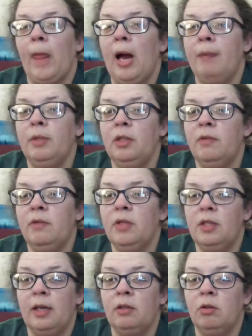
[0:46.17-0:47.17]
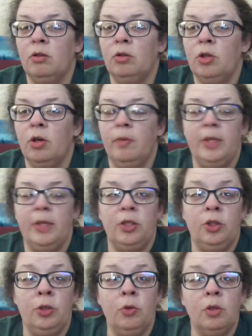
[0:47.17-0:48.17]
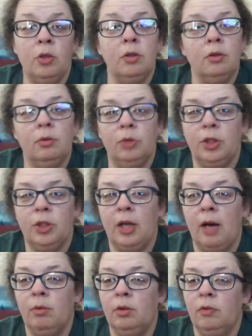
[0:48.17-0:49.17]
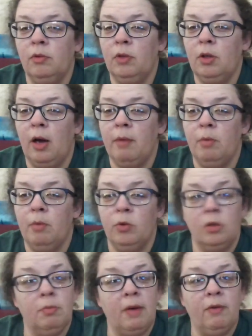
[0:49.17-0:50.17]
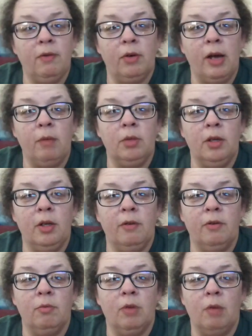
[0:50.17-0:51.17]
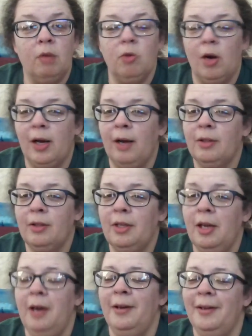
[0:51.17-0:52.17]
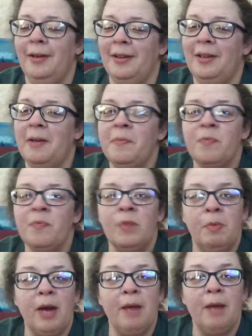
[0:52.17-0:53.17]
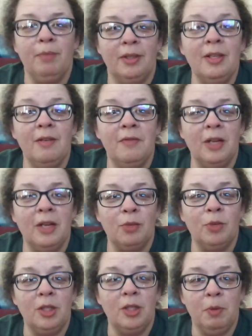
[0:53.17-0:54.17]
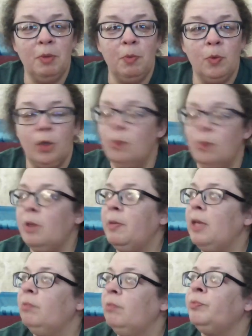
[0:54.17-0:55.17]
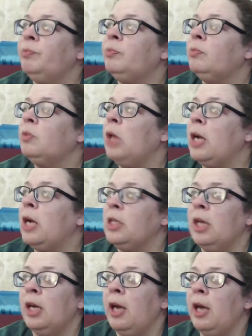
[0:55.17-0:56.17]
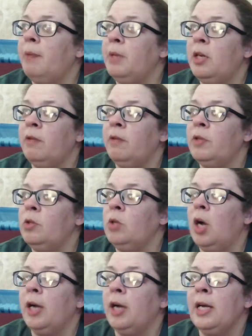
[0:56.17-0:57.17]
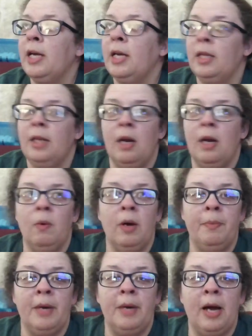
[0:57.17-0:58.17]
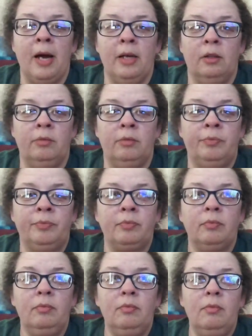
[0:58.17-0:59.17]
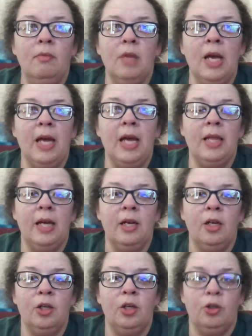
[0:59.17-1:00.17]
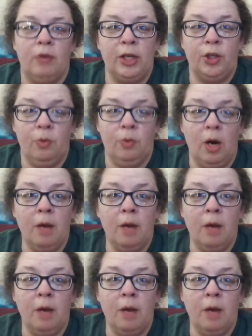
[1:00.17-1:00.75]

I believe the technical term is juke, which I would have gotten most of my vocabulary from Rob Gronkowski. But I believe that's what these people were doing to me. And I was like, okay, I've been here for too long. Then I went up an aisle, and then Dress You